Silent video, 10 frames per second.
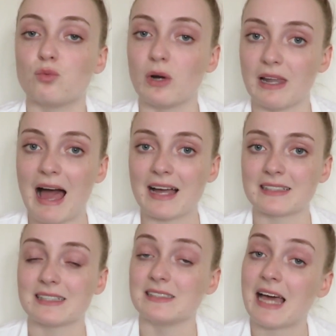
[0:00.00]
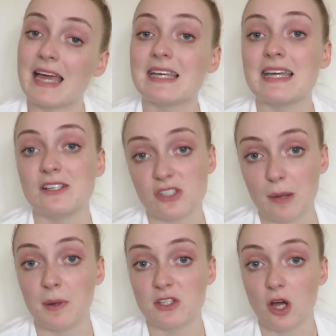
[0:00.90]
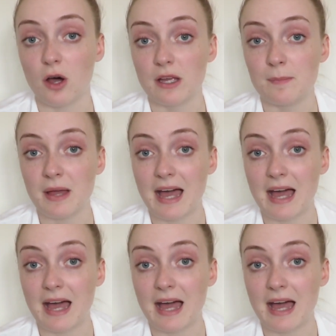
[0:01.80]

relax and take each step at a time,